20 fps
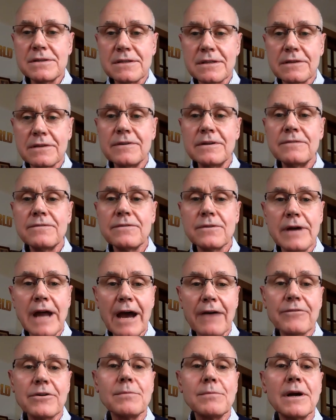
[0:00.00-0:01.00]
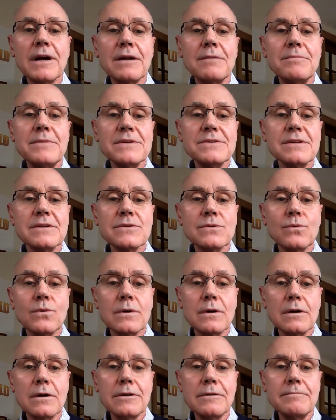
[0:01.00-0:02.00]
Silvey for Aftermarket Business
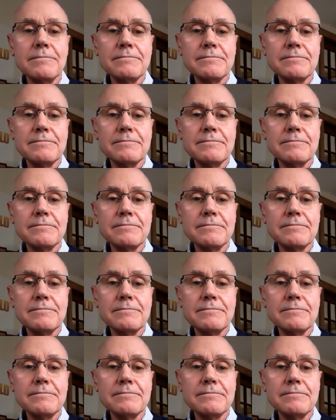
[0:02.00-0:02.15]
World.